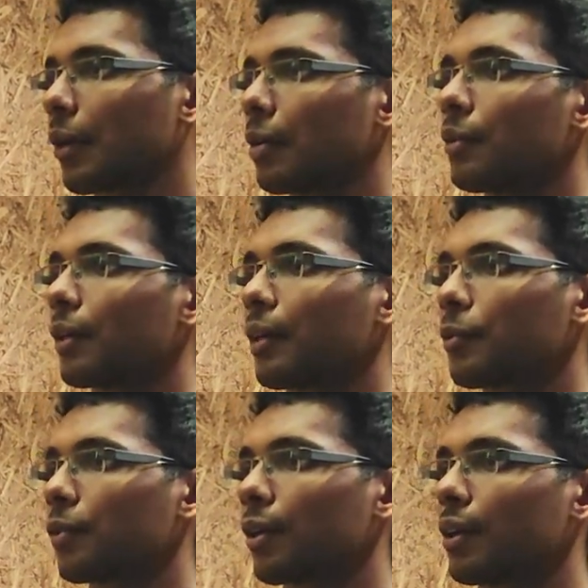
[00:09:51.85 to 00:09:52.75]
on you can
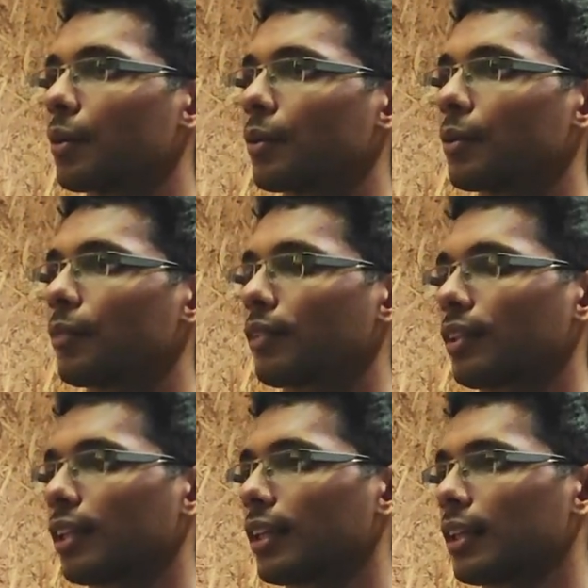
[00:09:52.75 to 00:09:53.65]
move on to
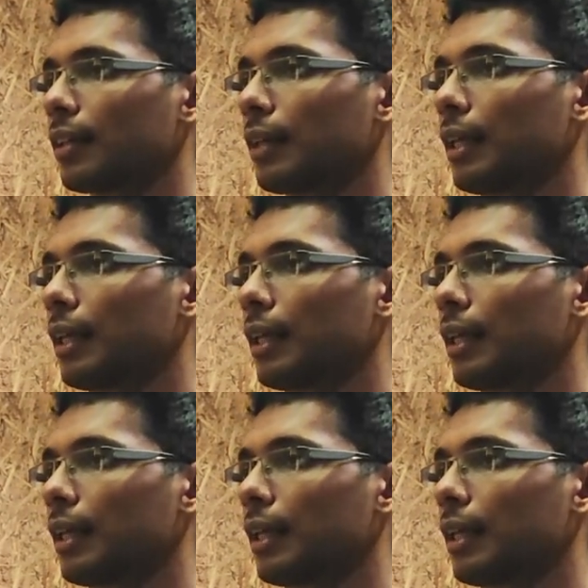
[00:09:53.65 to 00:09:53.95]
the